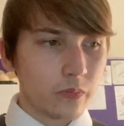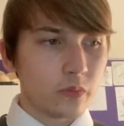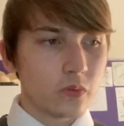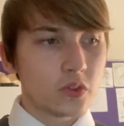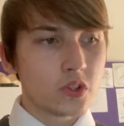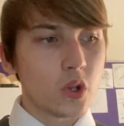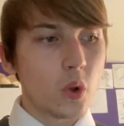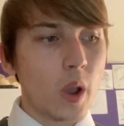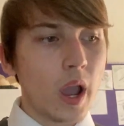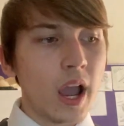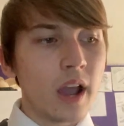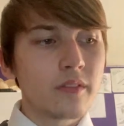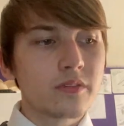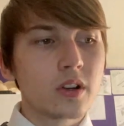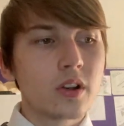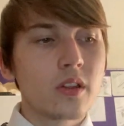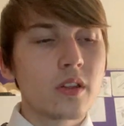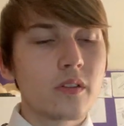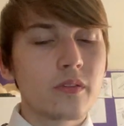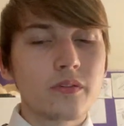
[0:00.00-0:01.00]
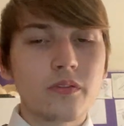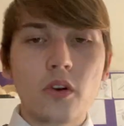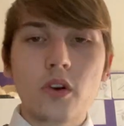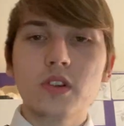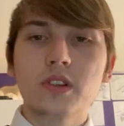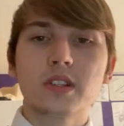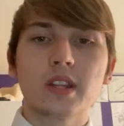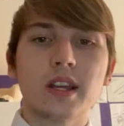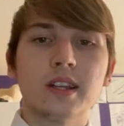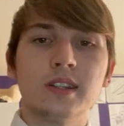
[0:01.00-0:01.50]
So after the
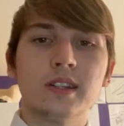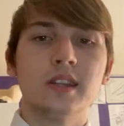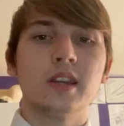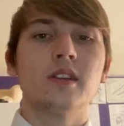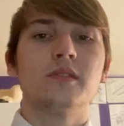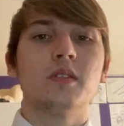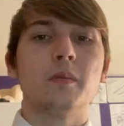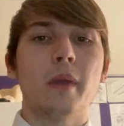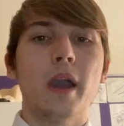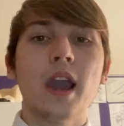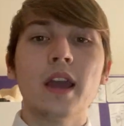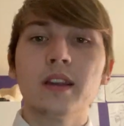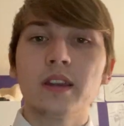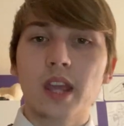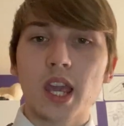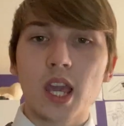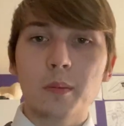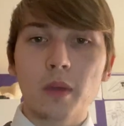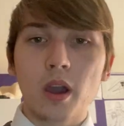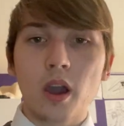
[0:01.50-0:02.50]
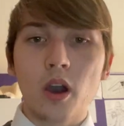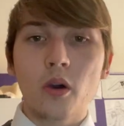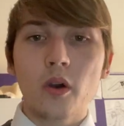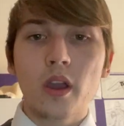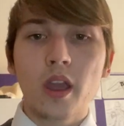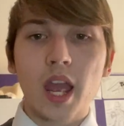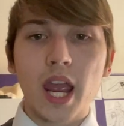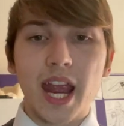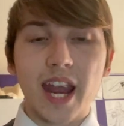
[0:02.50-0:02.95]
first idea of the patent came out,